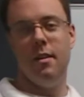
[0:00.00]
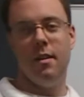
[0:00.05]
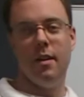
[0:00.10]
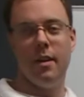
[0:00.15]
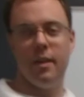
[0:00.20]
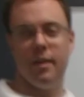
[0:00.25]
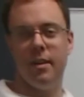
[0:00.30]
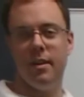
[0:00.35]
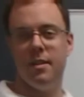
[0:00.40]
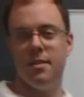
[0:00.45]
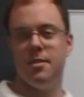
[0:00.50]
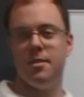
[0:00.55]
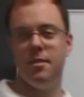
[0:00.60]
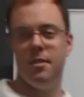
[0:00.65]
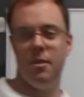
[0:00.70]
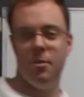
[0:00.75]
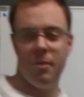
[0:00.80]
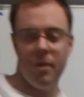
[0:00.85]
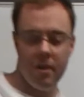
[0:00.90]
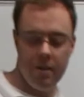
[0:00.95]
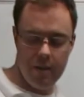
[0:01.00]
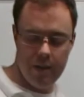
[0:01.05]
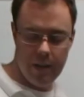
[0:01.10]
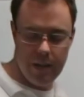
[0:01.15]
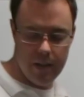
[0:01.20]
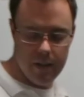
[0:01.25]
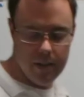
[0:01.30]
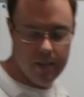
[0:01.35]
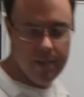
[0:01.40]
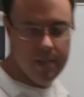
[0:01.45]
Alright guys, here we are
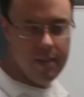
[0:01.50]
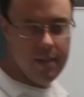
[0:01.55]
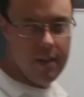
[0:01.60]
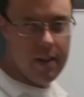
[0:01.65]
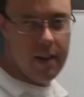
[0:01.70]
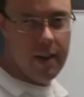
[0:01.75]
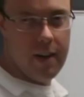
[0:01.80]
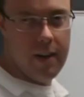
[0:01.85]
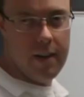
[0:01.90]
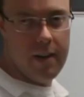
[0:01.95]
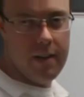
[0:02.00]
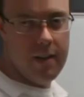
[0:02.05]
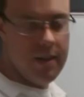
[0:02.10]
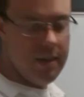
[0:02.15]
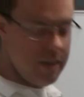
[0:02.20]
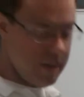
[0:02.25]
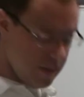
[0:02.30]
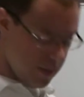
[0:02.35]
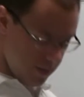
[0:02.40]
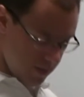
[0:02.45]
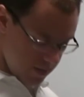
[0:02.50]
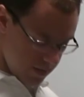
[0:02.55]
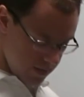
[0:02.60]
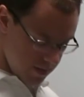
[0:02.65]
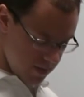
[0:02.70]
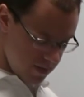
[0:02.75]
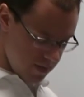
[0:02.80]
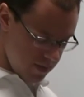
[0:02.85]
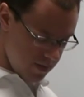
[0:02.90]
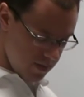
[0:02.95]
again, and this
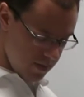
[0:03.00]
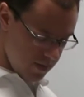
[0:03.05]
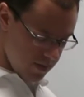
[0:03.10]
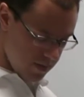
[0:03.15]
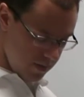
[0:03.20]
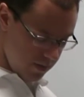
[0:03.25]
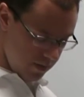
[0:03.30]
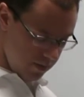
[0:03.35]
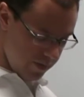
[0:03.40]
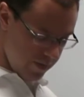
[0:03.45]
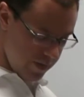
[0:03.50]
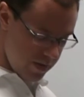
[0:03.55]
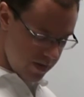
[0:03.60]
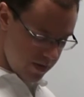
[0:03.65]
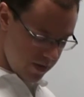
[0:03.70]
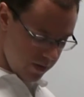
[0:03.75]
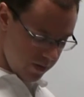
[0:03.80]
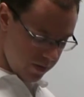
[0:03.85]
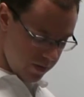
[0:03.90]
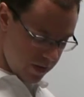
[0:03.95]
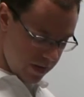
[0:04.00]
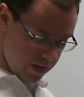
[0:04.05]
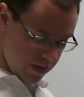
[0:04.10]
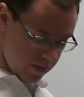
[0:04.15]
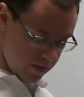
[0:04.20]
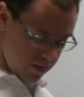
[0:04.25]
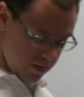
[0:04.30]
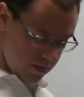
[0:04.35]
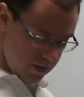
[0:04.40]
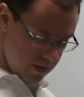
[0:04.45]
is a little video that
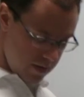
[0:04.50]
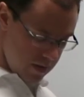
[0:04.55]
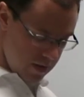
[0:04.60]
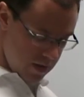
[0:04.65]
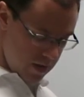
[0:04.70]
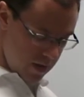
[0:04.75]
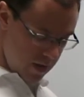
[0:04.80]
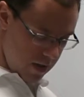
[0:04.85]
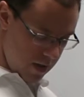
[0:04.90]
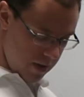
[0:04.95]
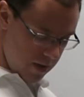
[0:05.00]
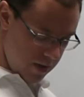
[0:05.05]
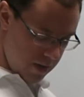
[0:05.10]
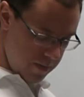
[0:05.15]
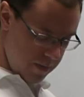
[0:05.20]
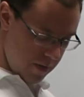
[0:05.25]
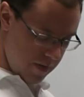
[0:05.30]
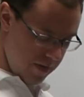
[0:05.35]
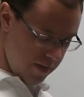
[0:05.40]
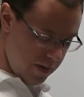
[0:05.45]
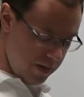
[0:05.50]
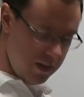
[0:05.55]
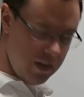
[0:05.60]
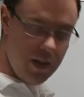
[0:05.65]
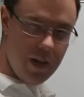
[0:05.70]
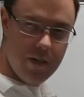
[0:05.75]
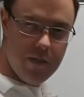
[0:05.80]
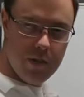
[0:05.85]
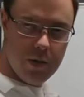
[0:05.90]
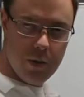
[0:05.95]
I've had a lot
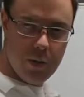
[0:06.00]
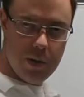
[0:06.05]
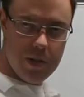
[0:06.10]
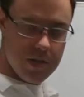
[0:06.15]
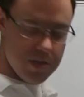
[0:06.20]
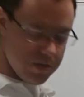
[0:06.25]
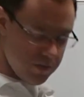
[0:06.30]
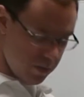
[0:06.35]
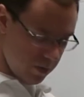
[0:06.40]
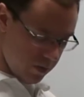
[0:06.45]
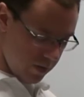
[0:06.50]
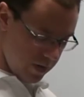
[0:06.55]
of requests for.